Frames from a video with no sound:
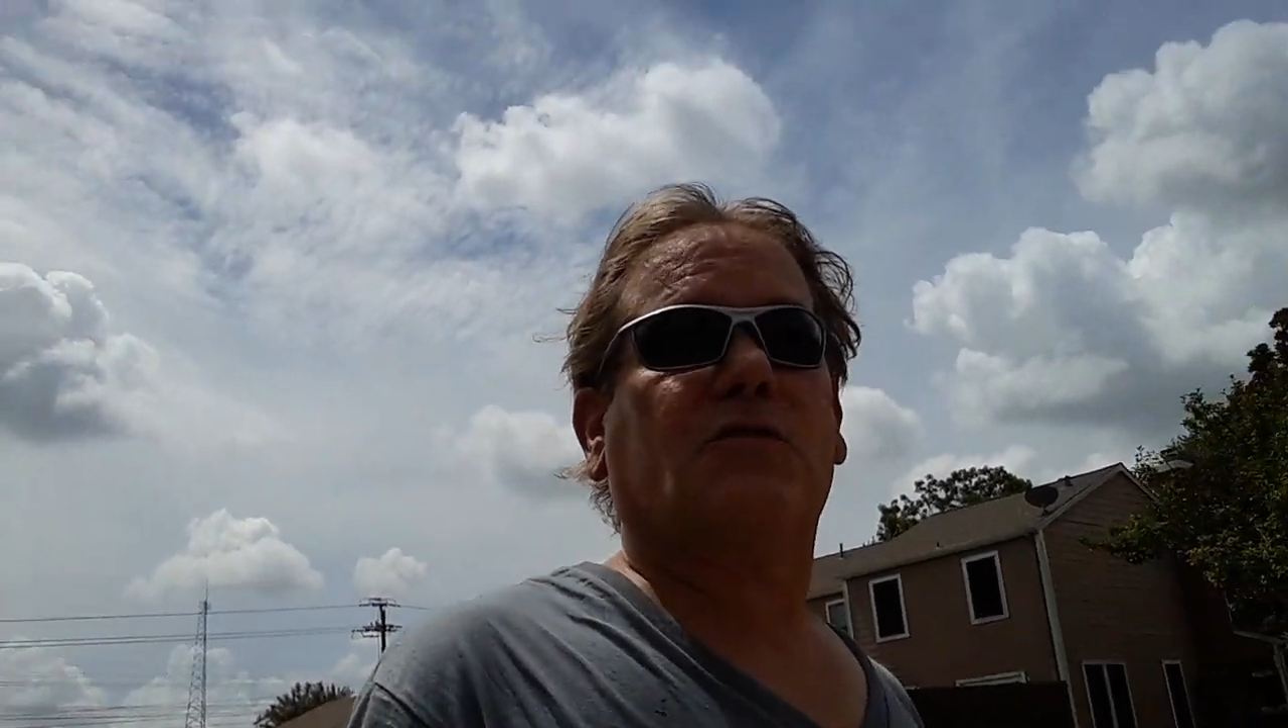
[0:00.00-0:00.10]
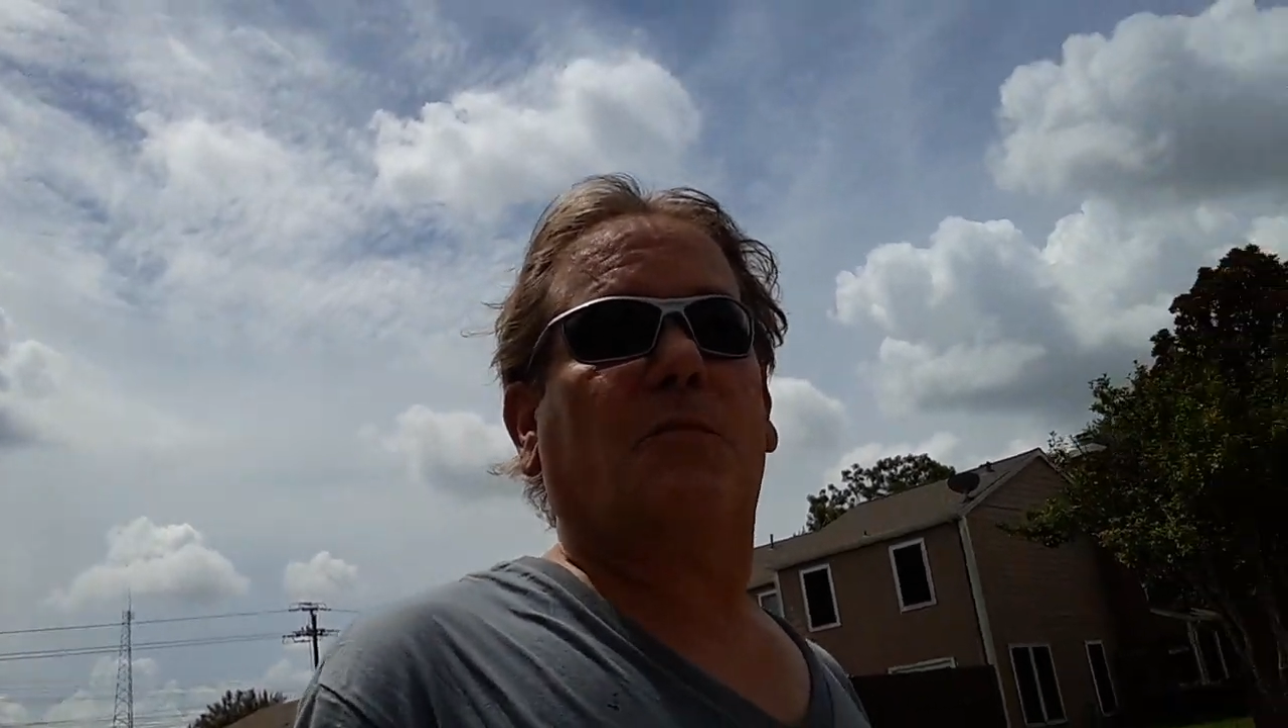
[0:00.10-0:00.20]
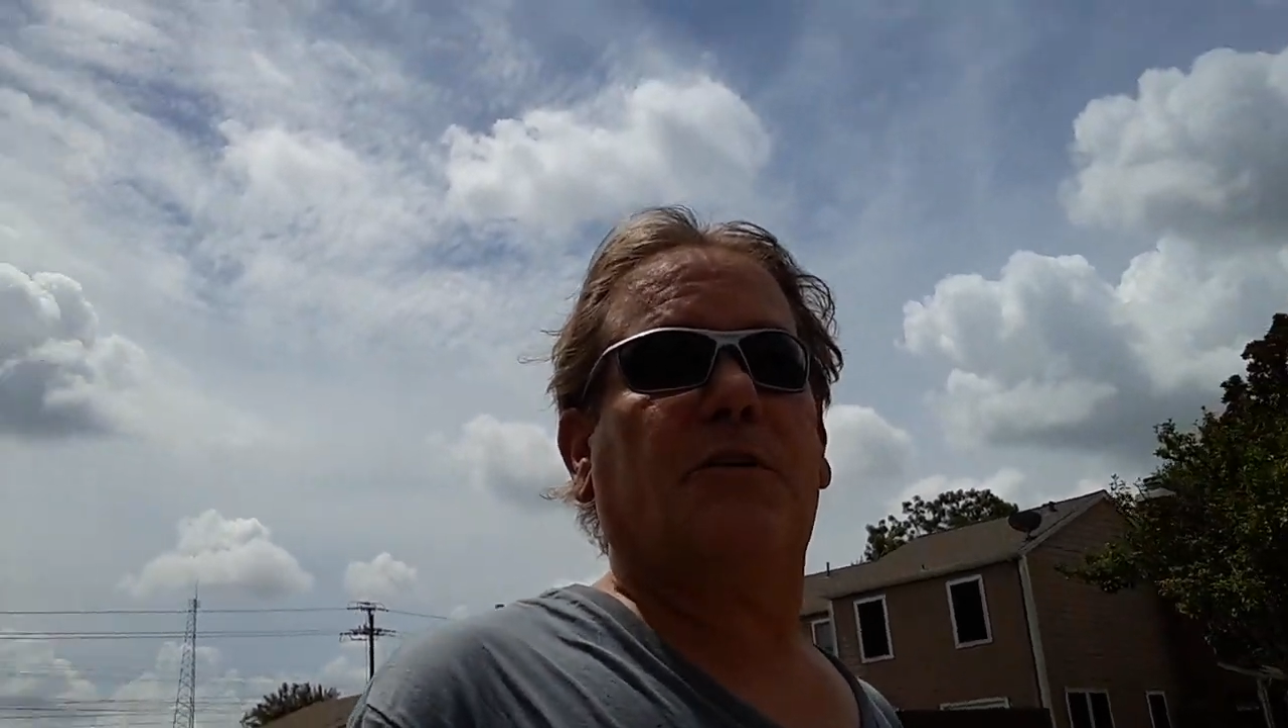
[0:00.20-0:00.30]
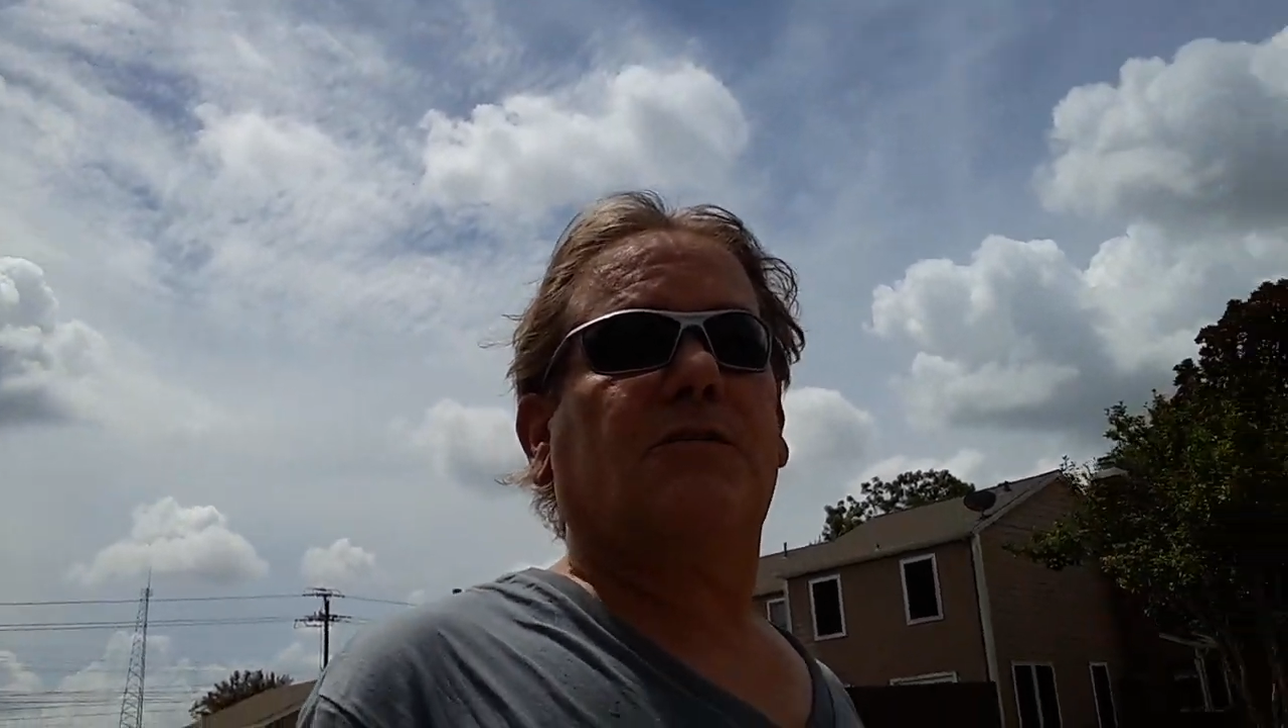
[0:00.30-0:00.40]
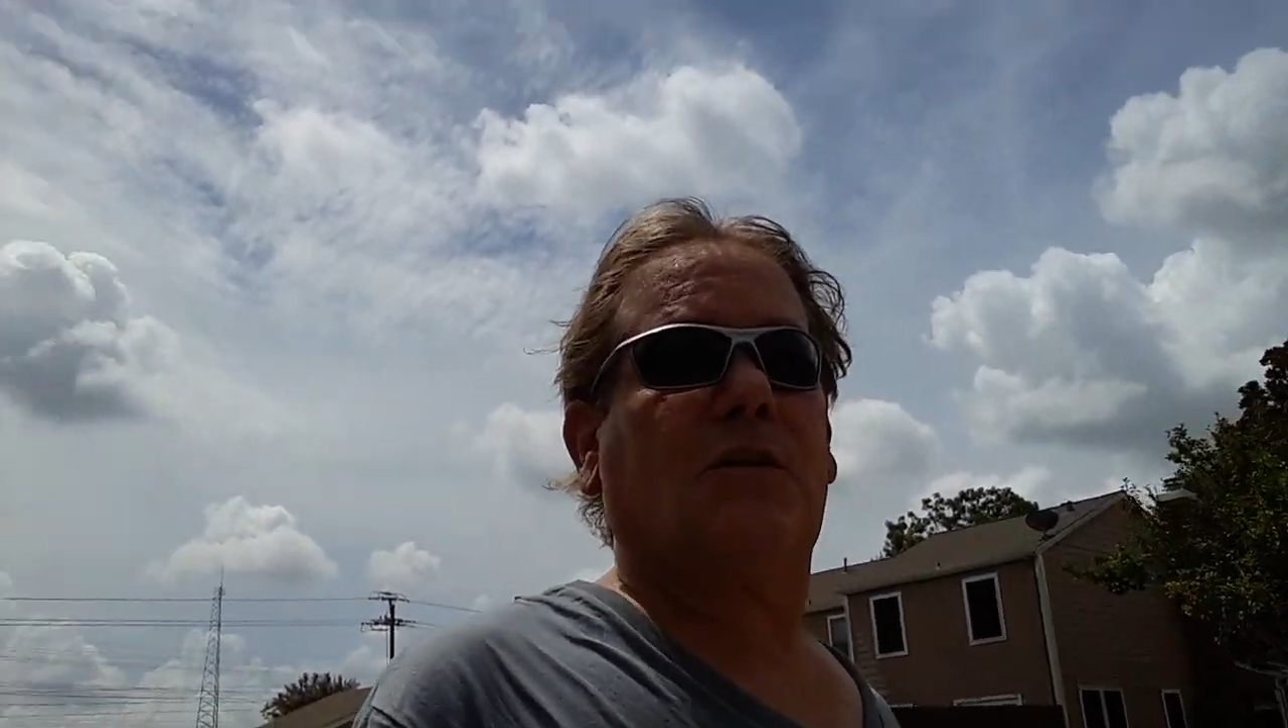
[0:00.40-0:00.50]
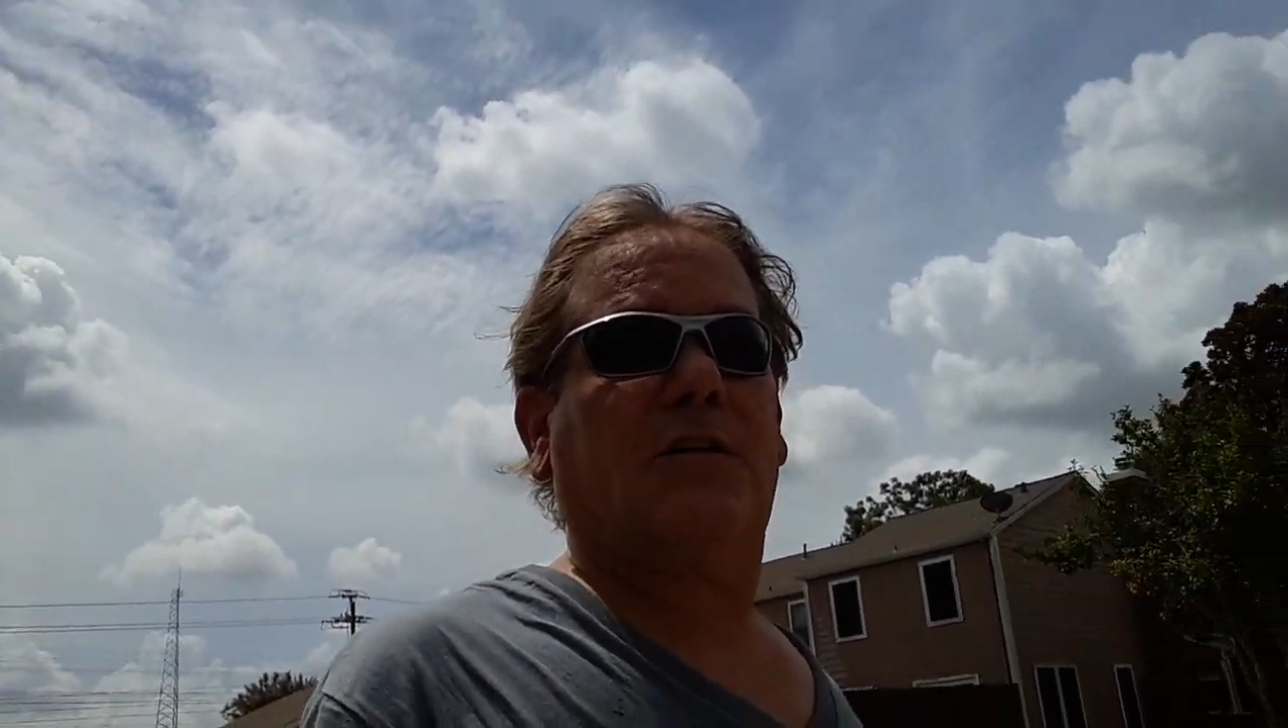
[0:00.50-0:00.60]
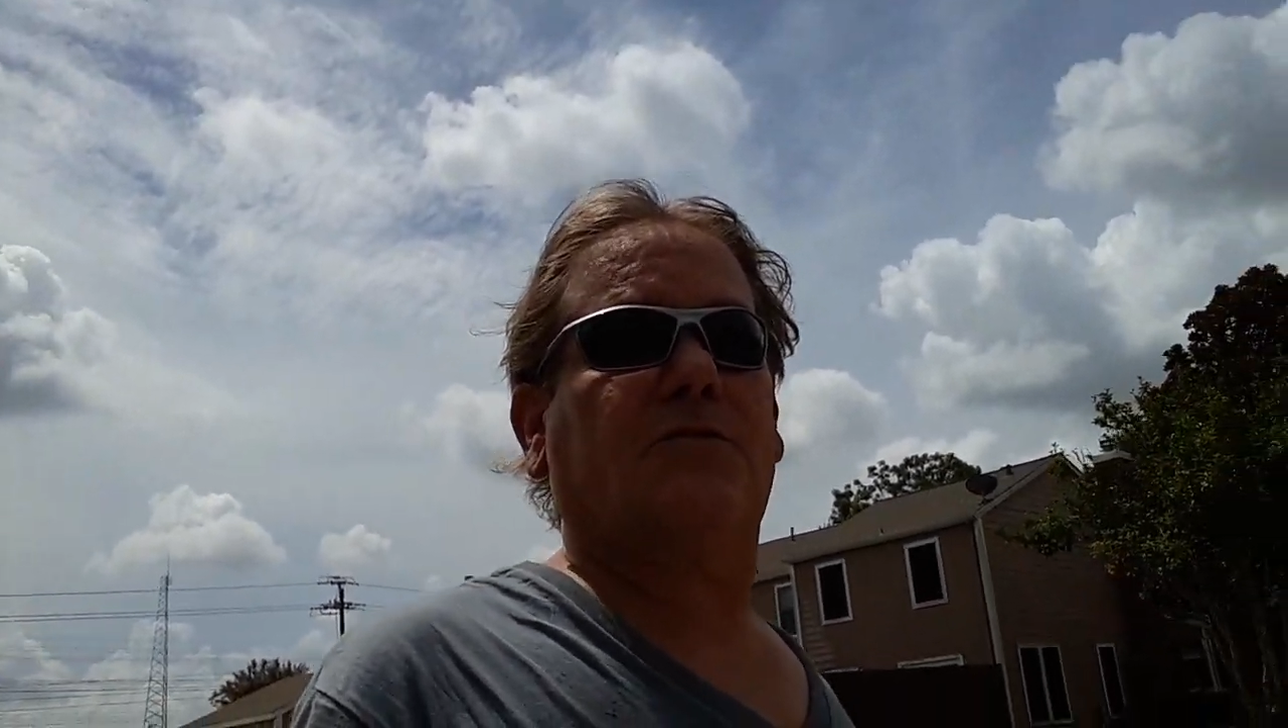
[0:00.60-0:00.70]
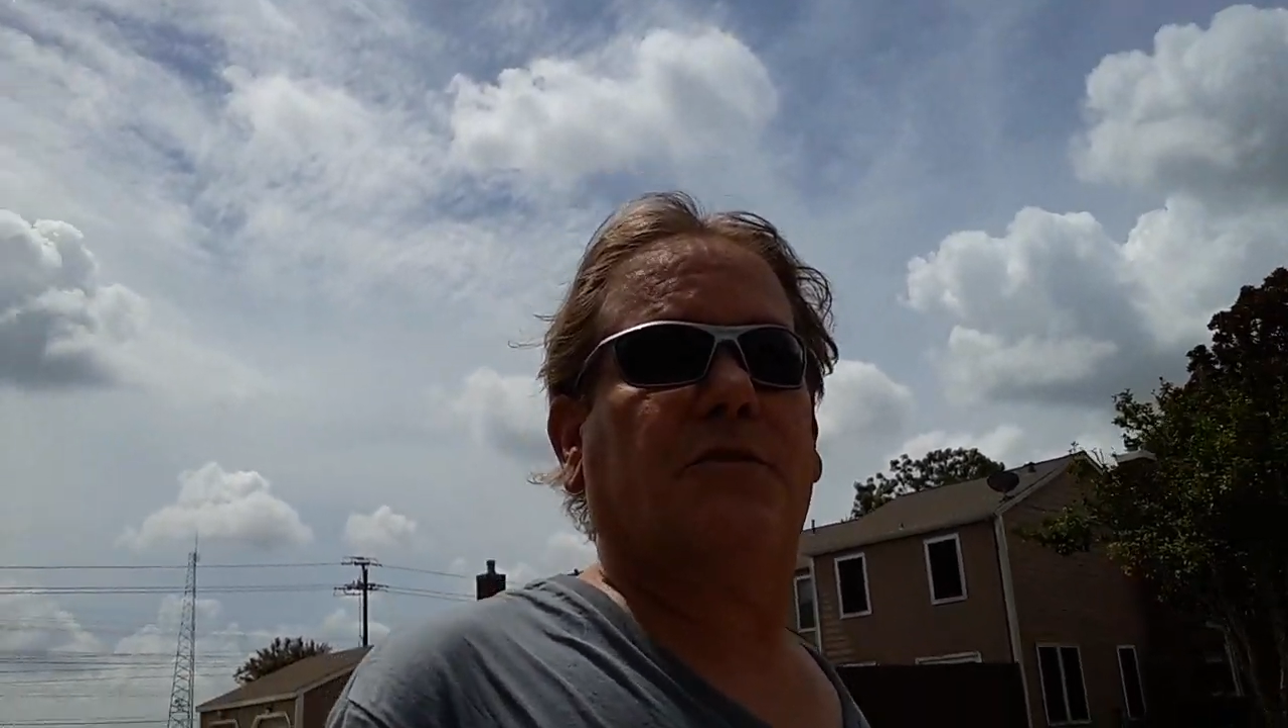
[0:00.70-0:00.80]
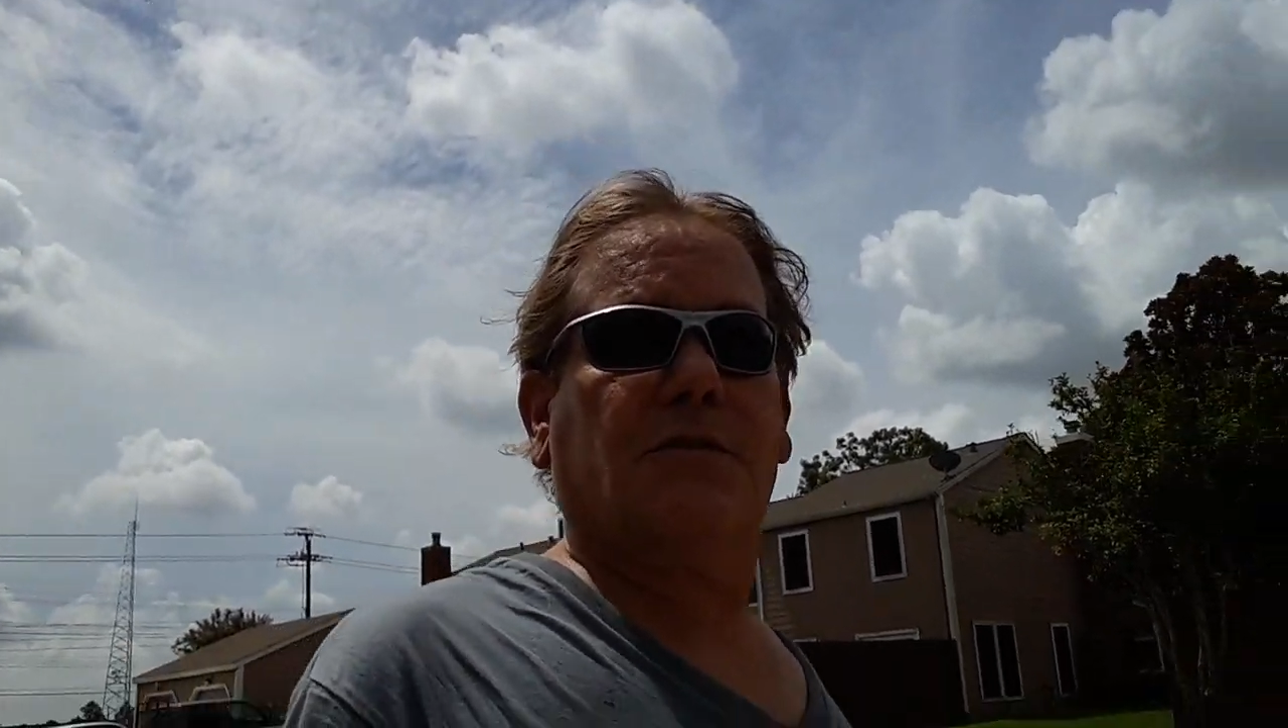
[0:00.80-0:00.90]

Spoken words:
obese countries